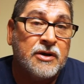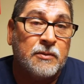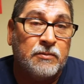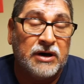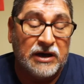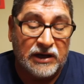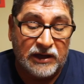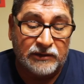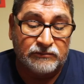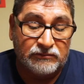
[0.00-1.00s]

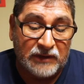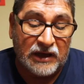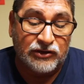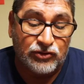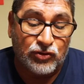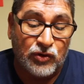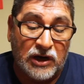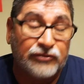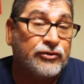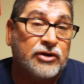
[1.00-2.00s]
but I do go
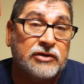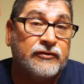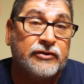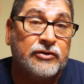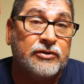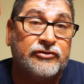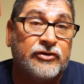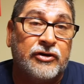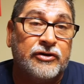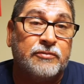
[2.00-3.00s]
out there even though it's
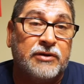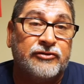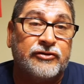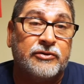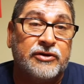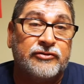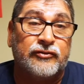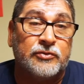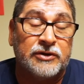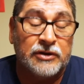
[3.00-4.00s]
100 plus degrees
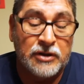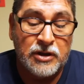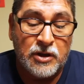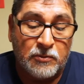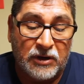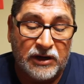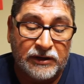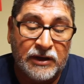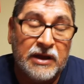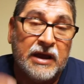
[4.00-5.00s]
for me.
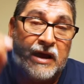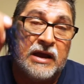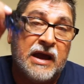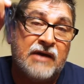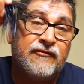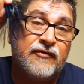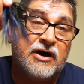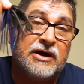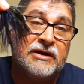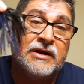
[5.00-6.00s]
But hey, have
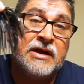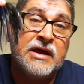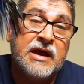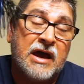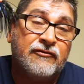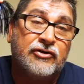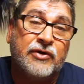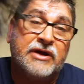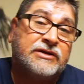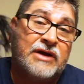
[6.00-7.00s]
fun, have a
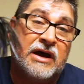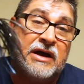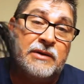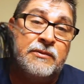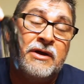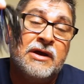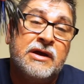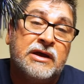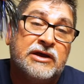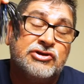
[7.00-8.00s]
great time,
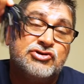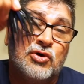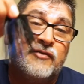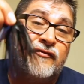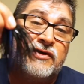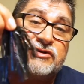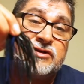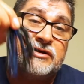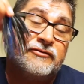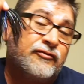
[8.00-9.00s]
enjoy
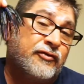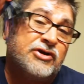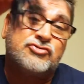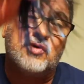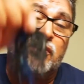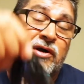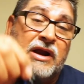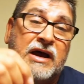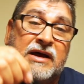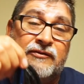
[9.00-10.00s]
fishing, freshwater
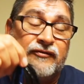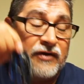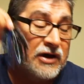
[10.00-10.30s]
life,